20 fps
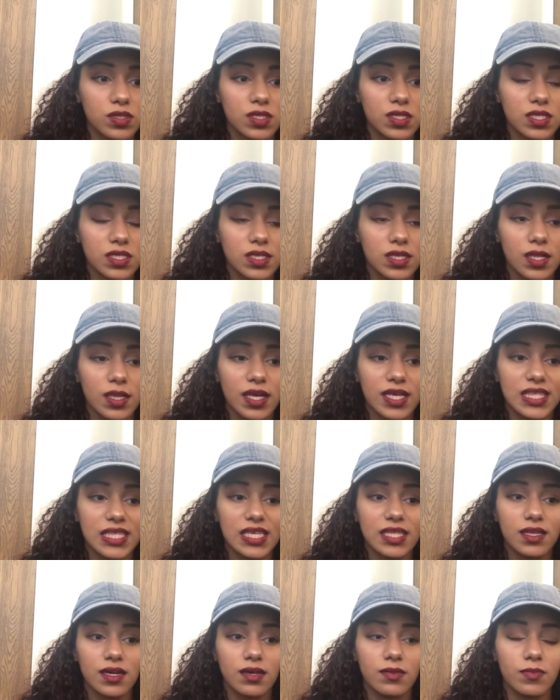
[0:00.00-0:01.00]
It's the
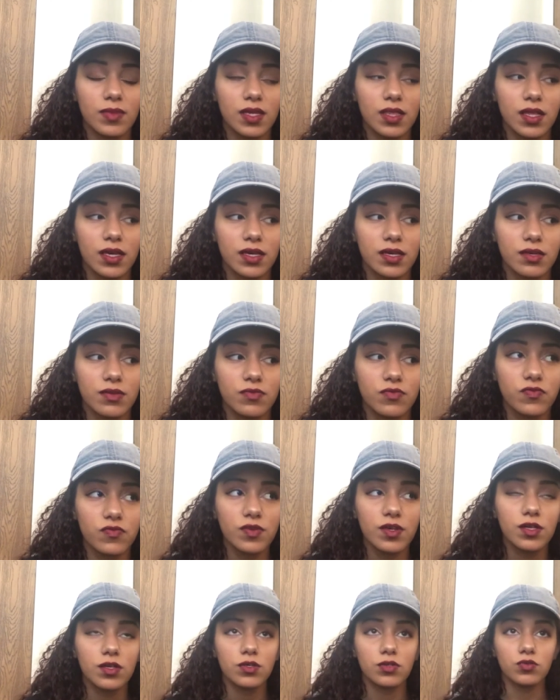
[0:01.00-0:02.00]
Latina in me. Like if
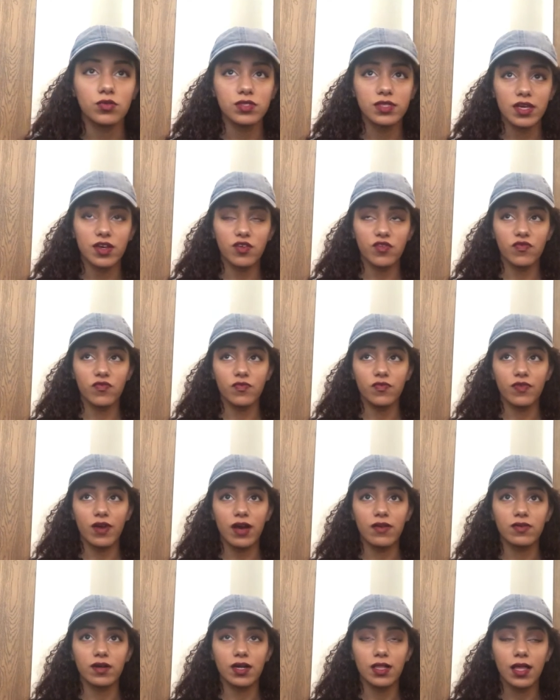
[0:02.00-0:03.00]
you say
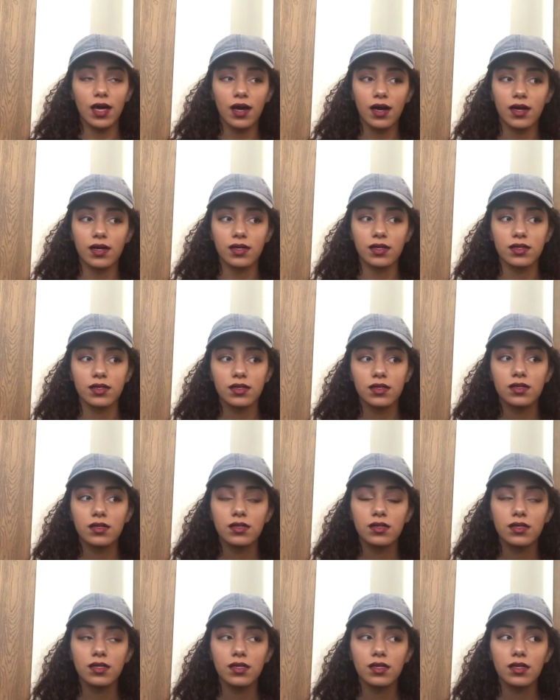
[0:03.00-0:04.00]
five o'clock,
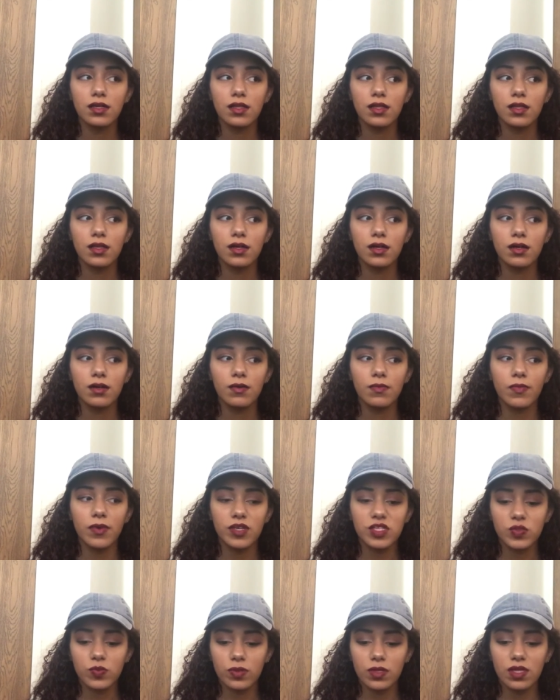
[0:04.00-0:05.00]

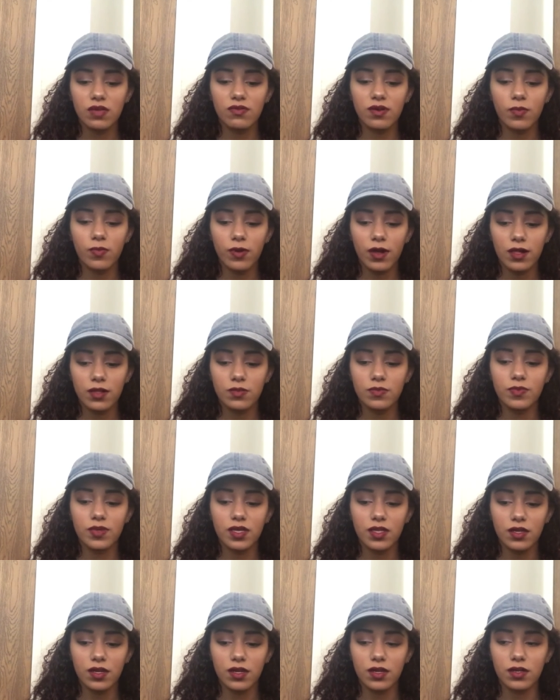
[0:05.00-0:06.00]
best believe I'll probably
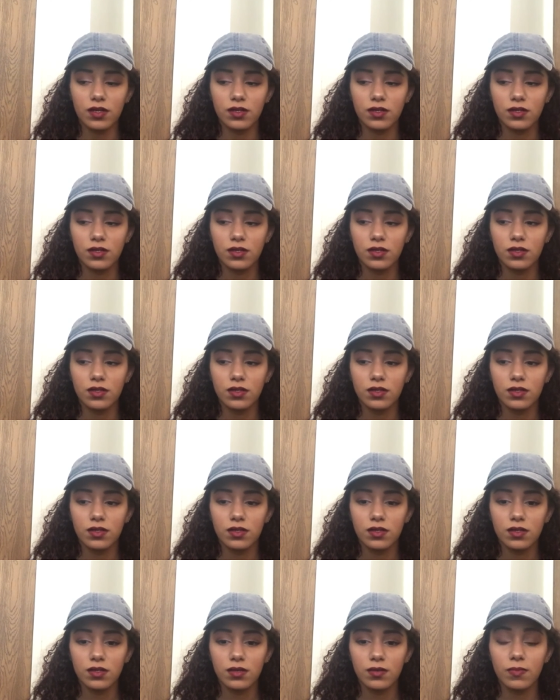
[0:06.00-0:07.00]
be there.
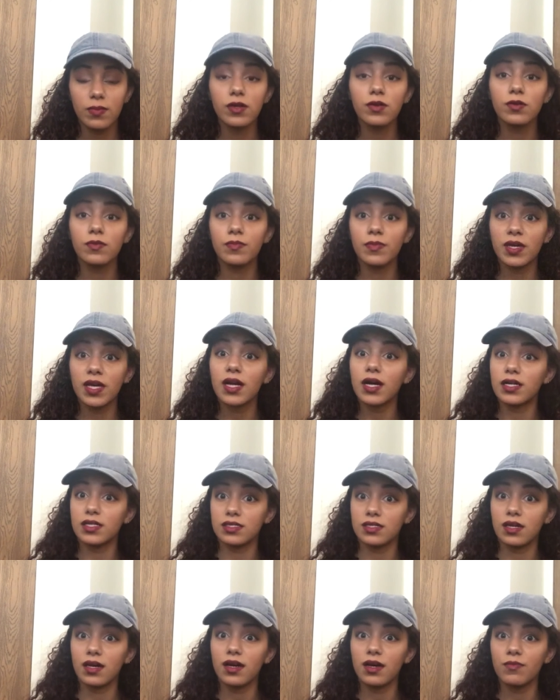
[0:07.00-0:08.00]
Me being
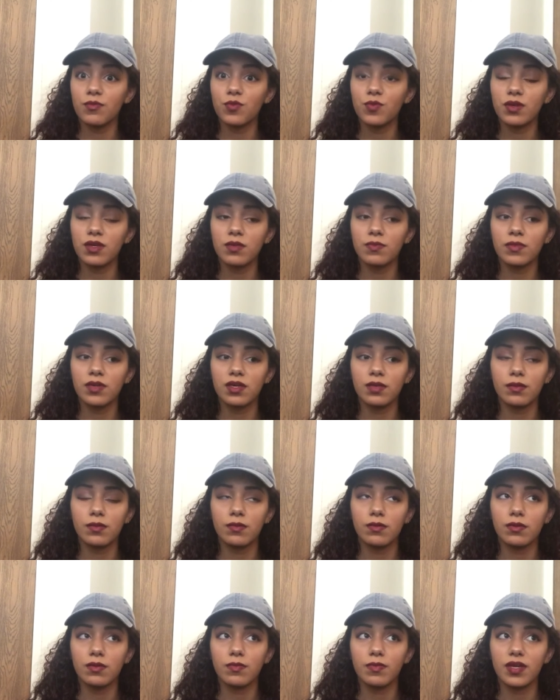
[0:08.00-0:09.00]
on time will be me
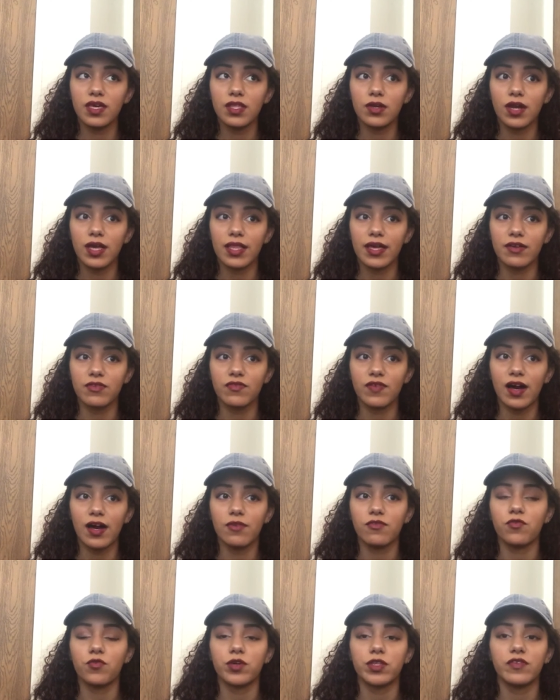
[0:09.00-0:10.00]
be there at like
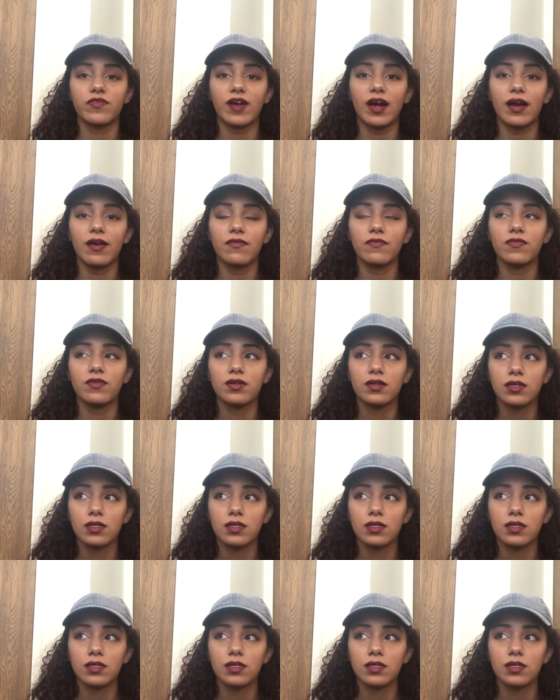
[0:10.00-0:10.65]
five forty five,